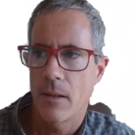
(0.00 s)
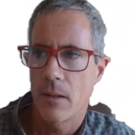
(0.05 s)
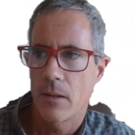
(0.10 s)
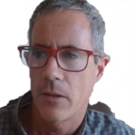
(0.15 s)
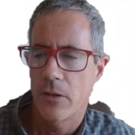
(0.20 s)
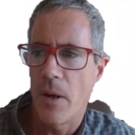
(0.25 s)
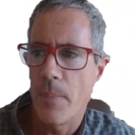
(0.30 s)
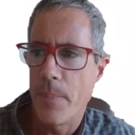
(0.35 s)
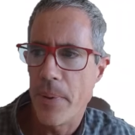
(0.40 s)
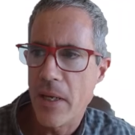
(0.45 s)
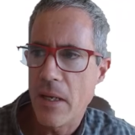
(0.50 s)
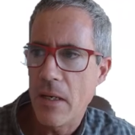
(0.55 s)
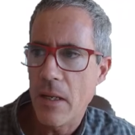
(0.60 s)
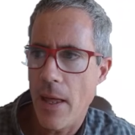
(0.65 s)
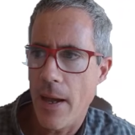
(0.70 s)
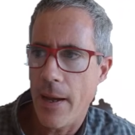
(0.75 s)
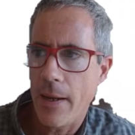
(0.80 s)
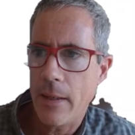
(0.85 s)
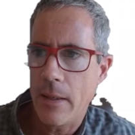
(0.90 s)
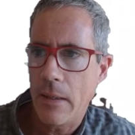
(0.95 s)
Jumping into
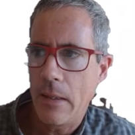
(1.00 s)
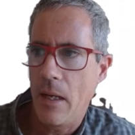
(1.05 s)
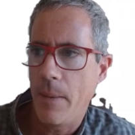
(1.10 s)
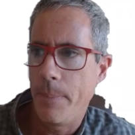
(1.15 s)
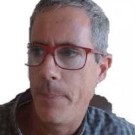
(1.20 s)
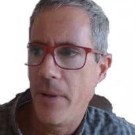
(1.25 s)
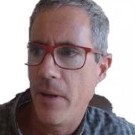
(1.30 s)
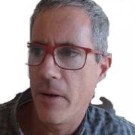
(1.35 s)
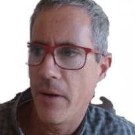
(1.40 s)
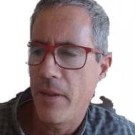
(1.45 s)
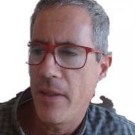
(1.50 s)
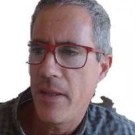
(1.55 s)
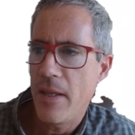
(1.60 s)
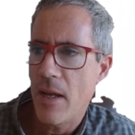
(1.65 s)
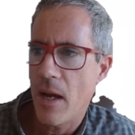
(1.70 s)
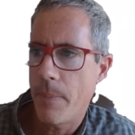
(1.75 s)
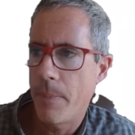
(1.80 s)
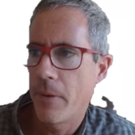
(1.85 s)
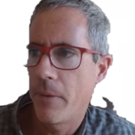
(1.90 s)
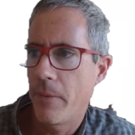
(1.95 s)
that, up here in the
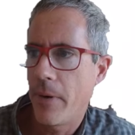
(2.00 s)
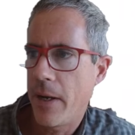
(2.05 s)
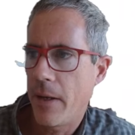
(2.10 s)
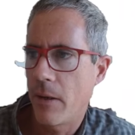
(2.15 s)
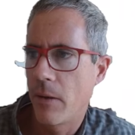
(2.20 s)
upper right